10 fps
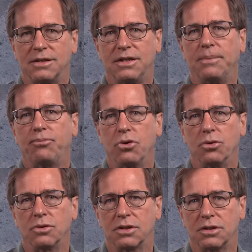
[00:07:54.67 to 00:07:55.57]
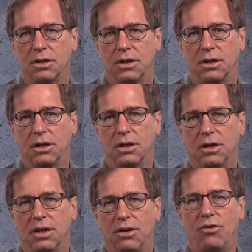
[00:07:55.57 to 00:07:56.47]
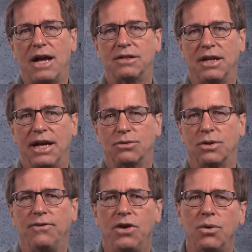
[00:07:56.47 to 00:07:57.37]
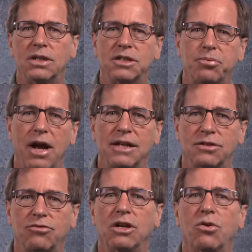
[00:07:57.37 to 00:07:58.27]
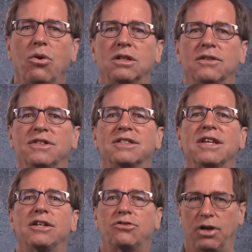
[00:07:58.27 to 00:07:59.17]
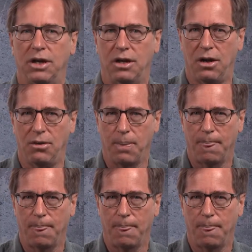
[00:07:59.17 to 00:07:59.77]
deep roots. It resonates with a view expressed 3/4 of a century ago